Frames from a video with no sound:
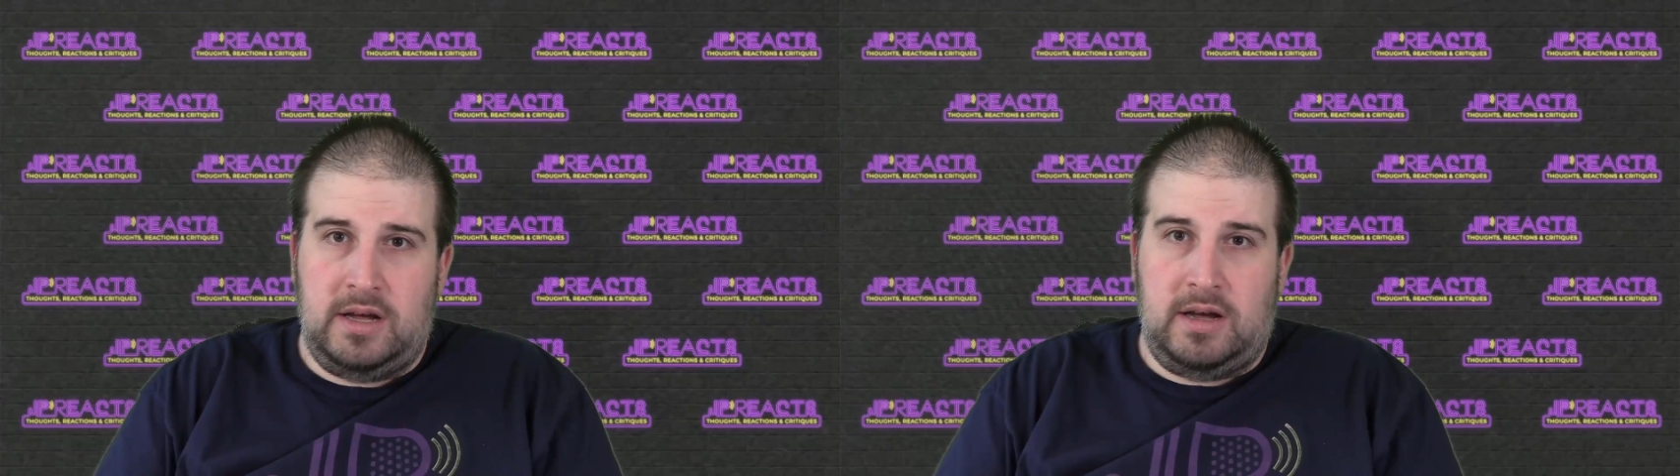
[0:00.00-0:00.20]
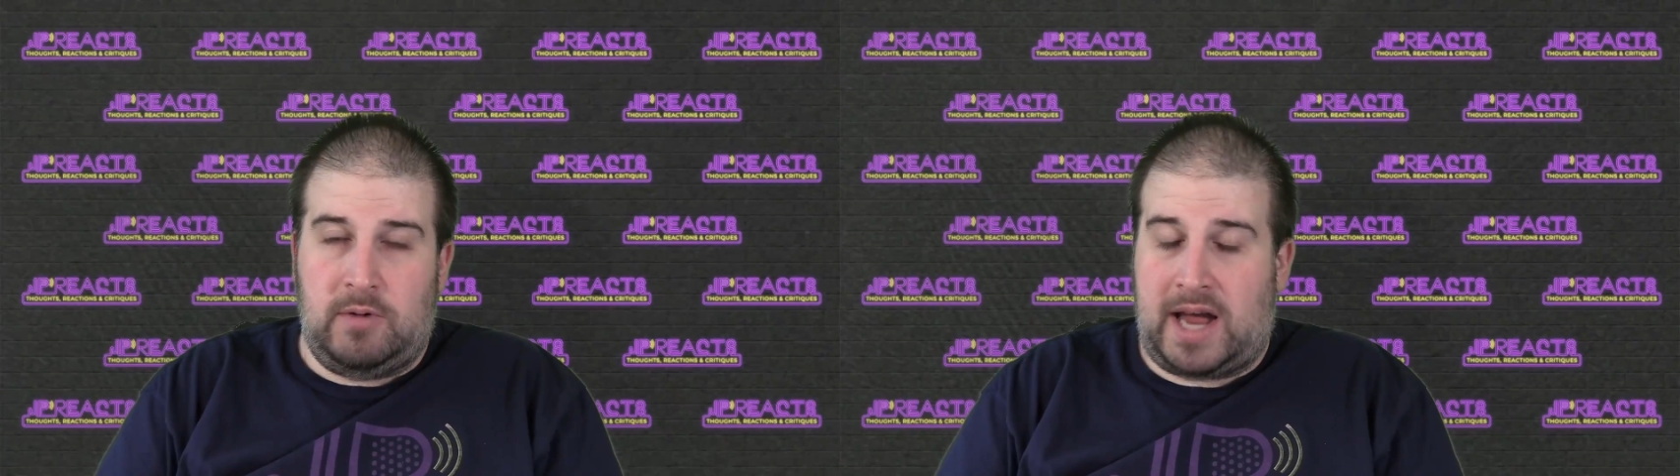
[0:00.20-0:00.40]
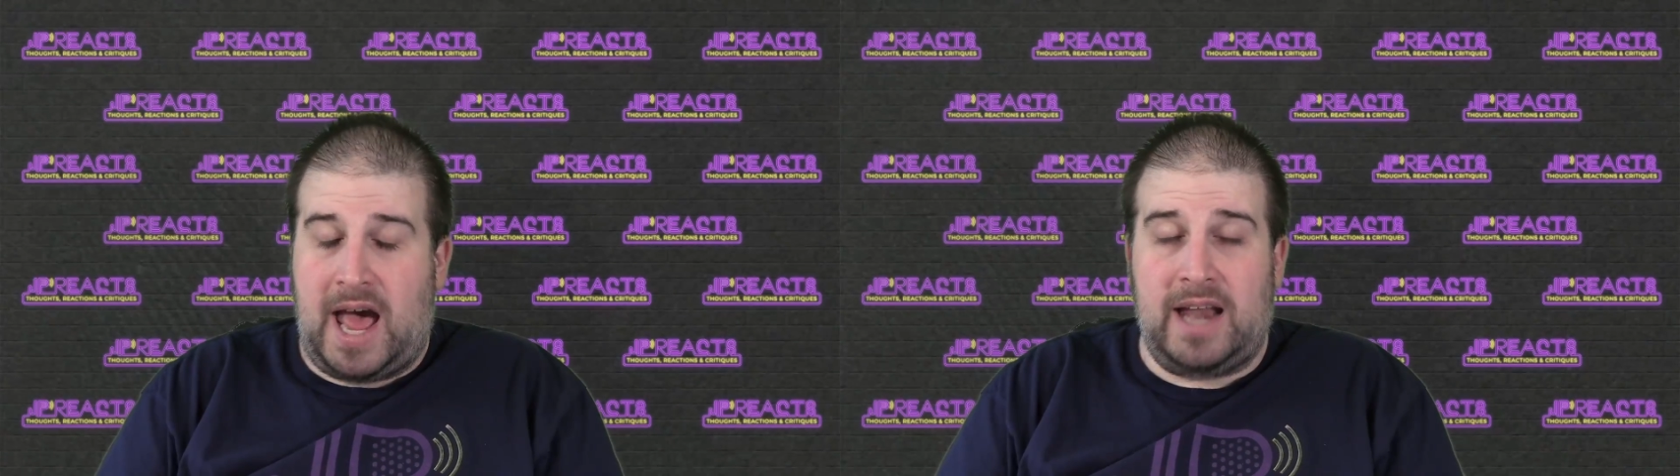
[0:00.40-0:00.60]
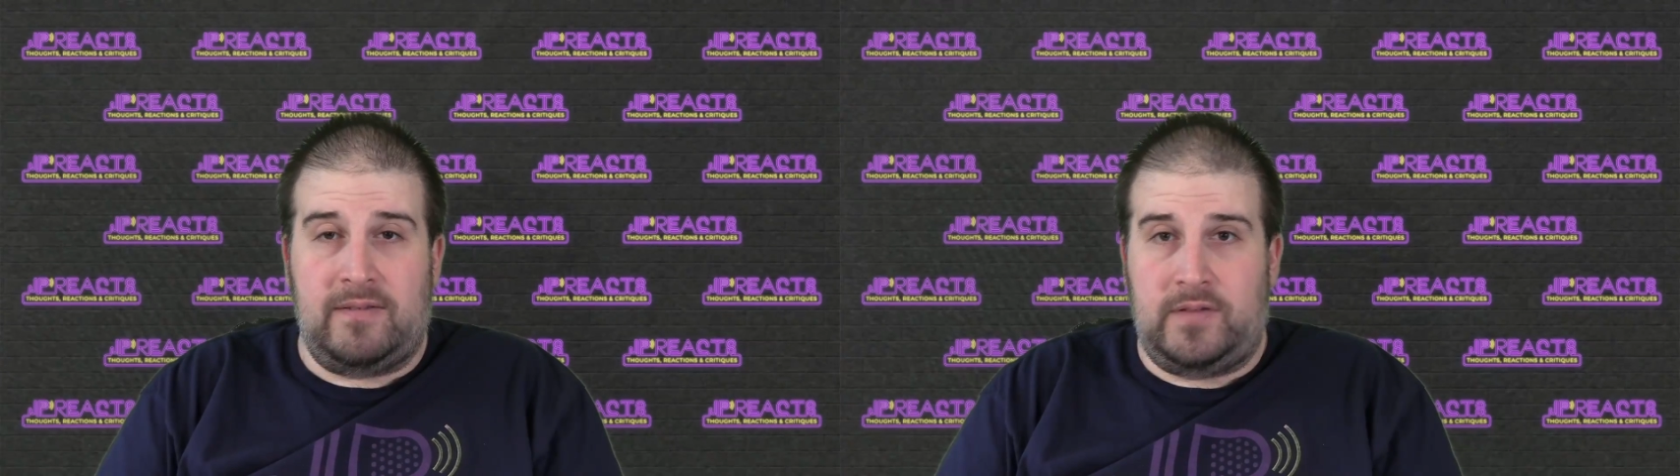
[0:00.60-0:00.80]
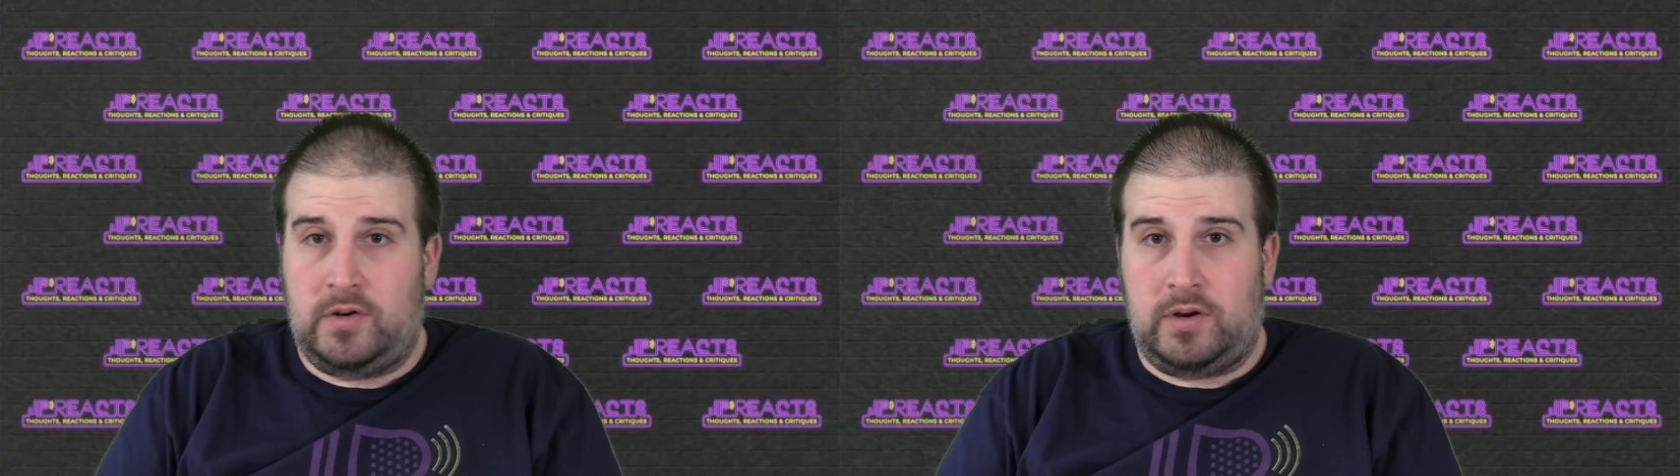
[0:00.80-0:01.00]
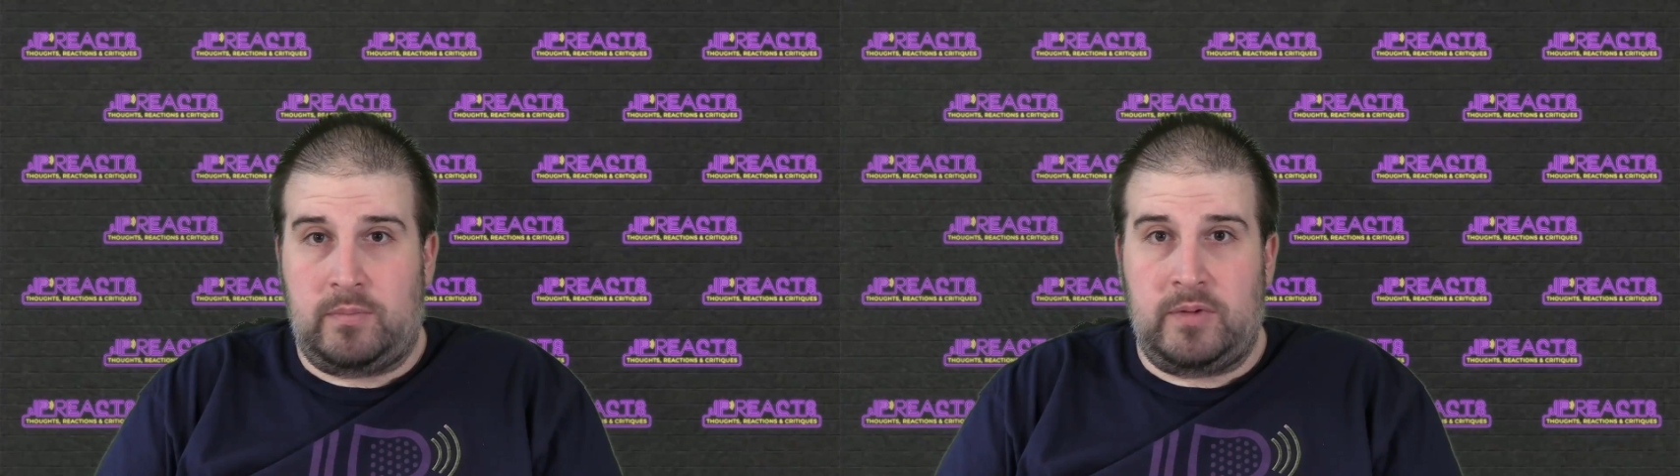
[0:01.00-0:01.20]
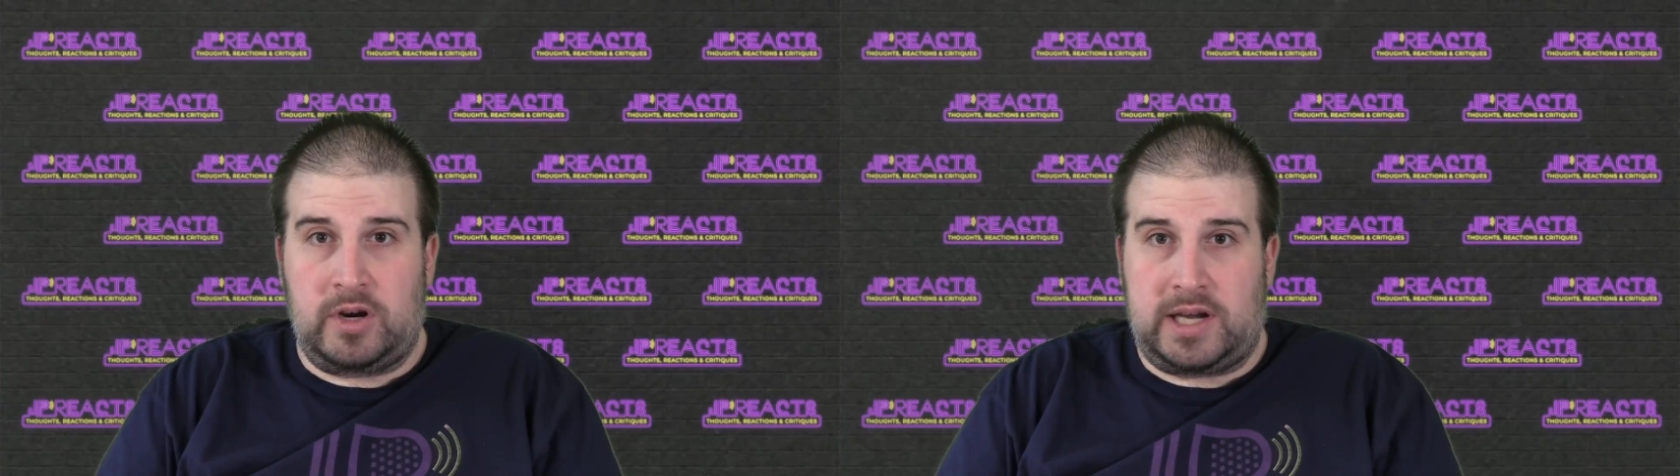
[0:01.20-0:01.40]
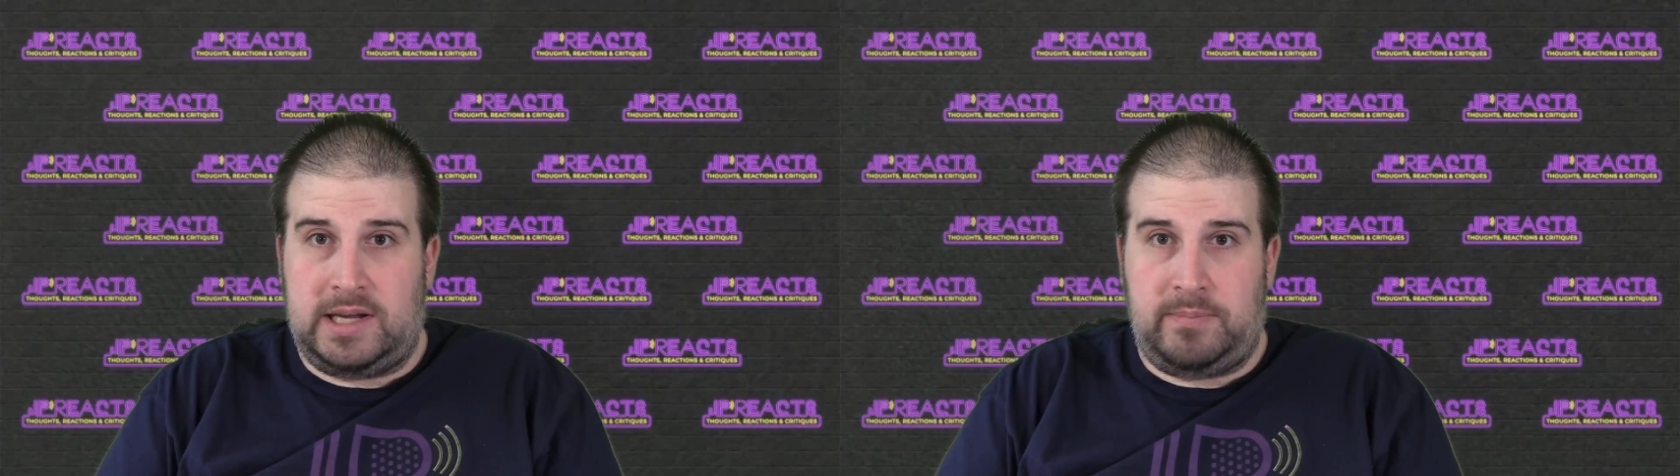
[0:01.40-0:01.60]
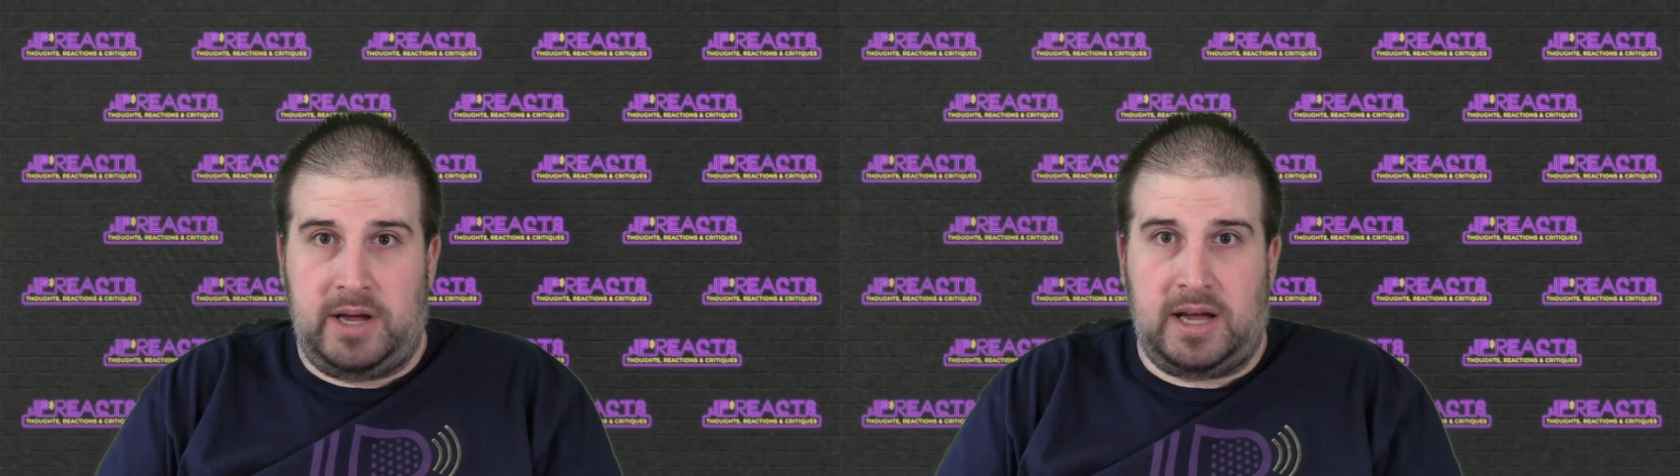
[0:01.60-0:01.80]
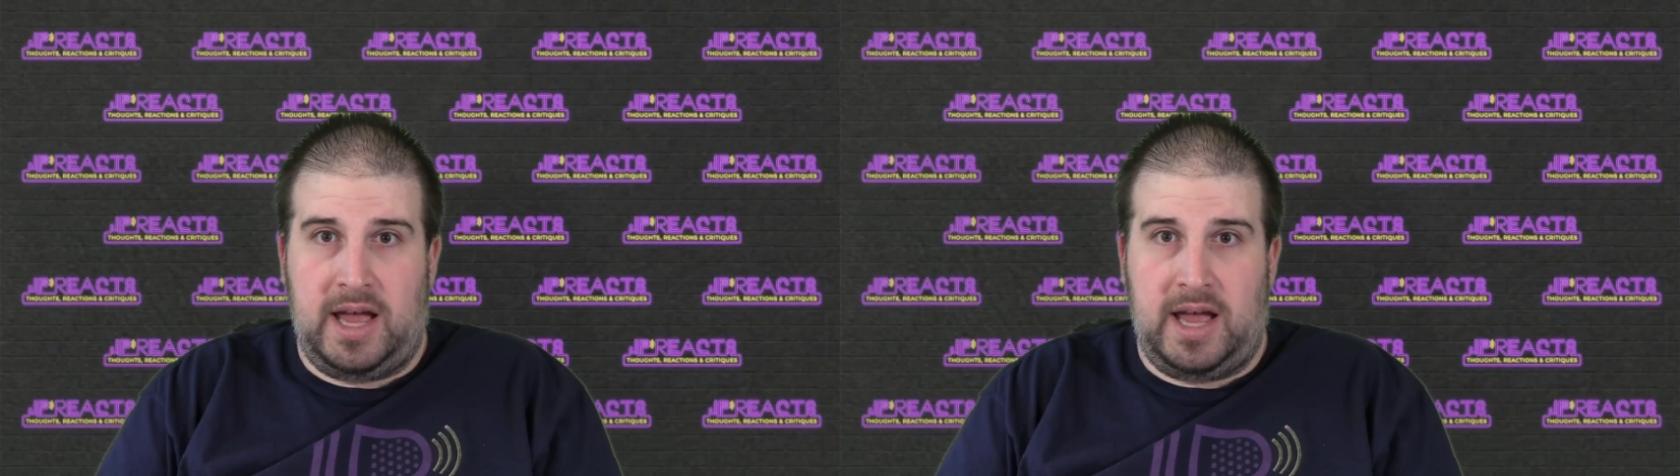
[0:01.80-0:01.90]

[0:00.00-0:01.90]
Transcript: what kind of food they're keeping,